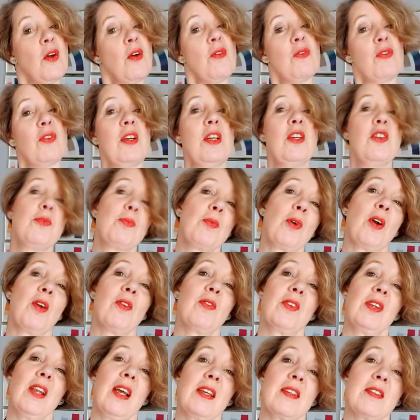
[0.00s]
for each pair
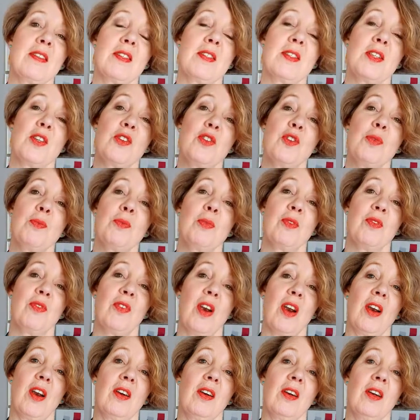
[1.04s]
of glasses that you'd
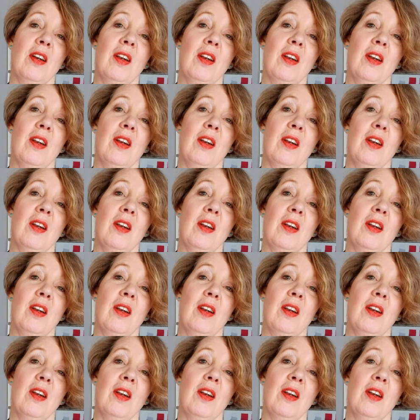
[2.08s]
prefer.